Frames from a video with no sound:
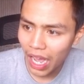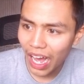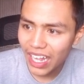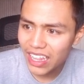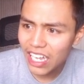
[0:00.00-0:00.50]

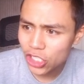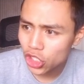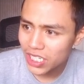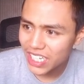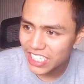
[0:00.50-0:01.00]
And
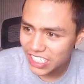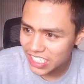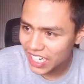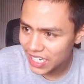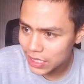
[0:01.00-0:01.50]
that's
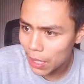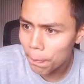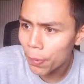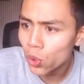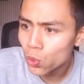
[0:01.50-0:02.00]
insane. The
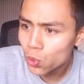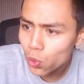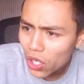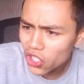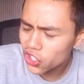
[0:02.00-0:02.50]

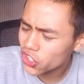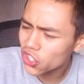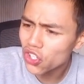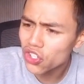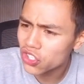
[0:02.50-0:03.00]

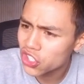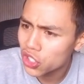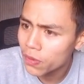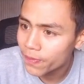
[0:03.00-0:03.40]
product